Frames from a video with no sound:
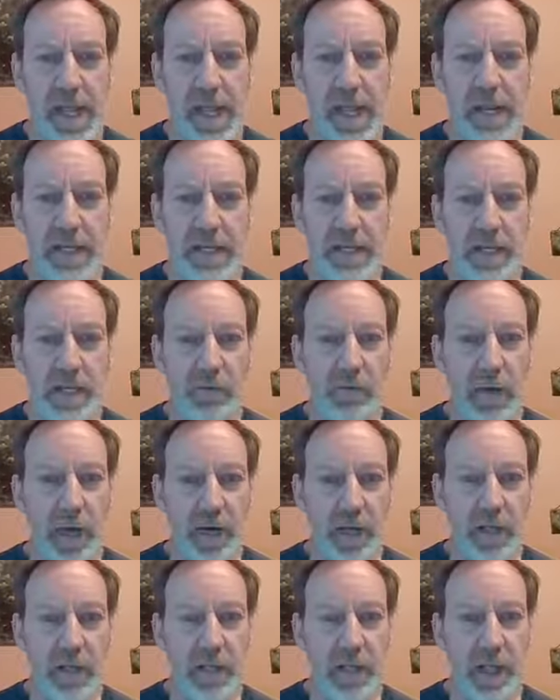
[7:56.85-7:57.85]
and yet
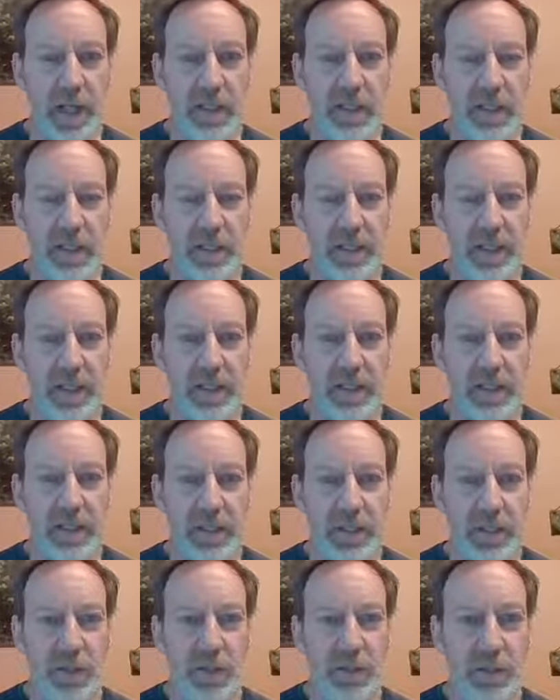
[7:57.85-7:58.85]
recognizing that
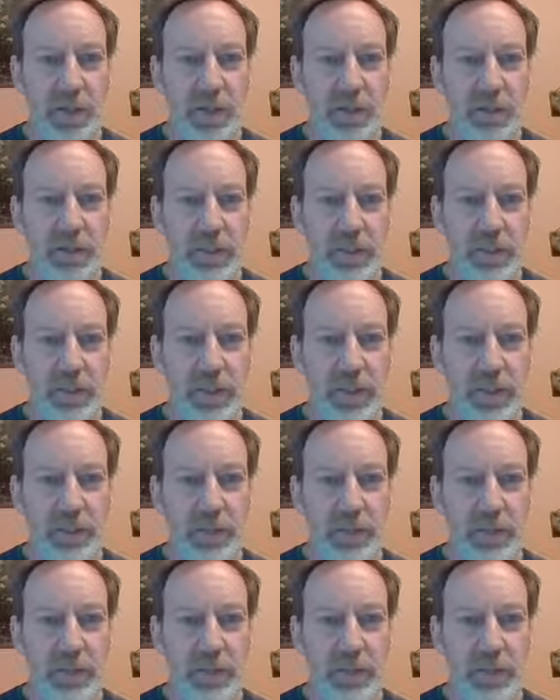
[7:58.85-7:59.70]
until we truly